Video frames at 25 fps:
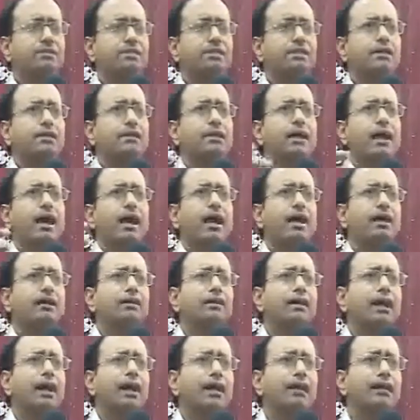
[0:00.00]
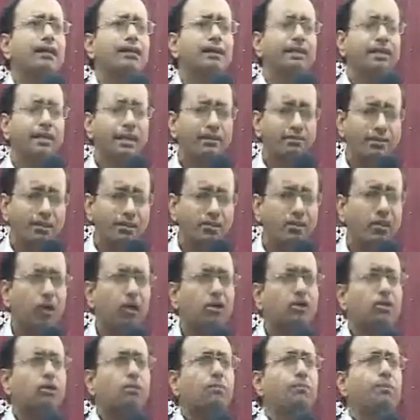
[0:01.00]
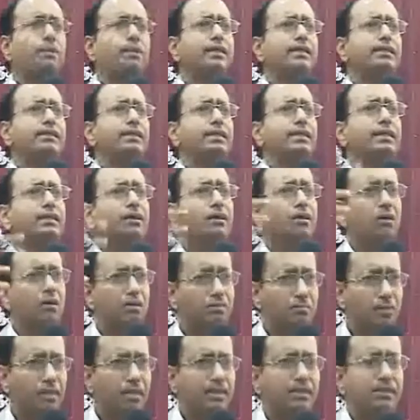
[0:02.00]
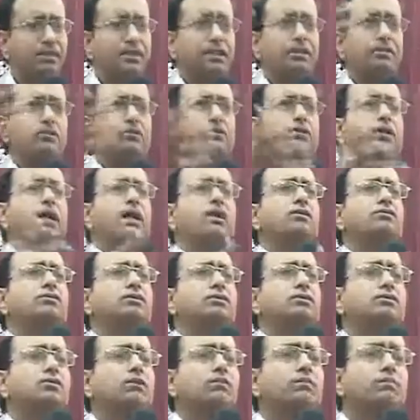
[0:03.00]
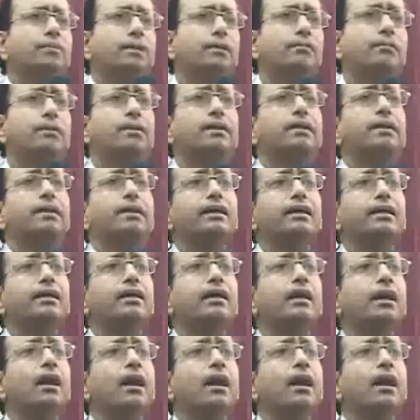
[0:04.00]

She had never thought of preaching or ministering to thousands of people here.